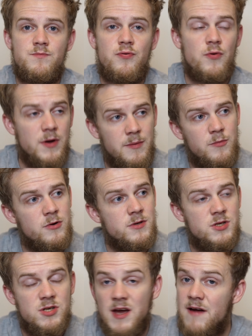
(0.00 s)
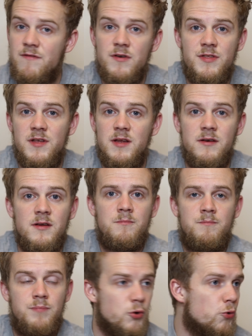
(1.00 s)
pretty much everything
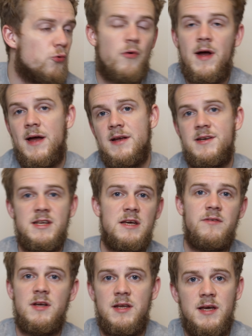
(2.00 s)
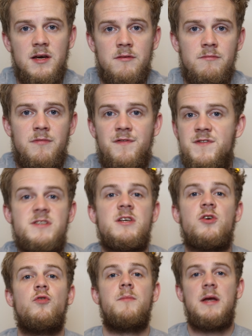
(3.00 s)
Blu-ray, DVD and
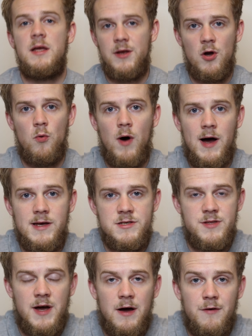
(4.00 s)
physical media wise that